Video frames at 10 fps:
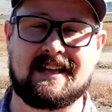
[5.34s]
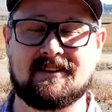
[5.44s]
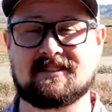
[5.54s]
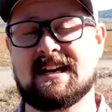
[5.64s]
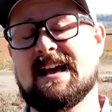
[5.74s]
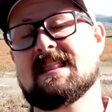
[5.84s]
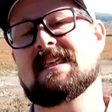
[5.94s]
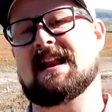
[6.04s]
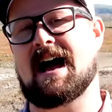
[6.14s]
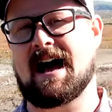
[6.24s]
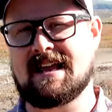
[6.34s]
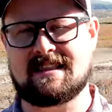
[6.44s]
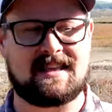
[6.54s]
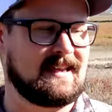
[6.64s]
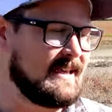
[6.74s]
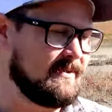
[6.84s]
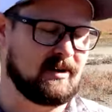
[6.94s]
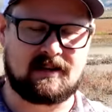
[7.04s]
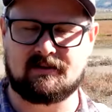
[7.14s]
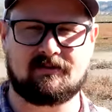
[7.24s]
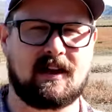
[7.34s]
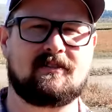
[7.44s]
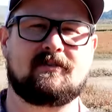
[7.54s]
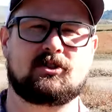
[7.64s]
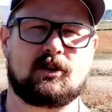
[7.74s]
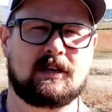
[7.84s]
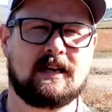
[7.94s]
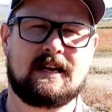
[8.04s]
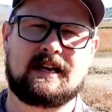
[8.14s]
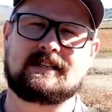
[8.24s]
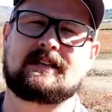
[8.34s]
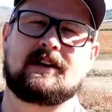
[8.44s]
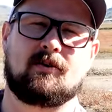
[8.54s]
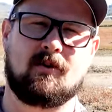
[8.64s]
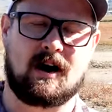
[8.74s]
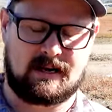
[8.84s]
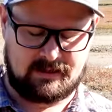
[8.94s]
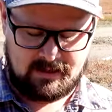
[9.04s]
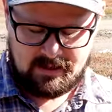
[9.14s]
gifts that I think anybody in fly fishing is going to want.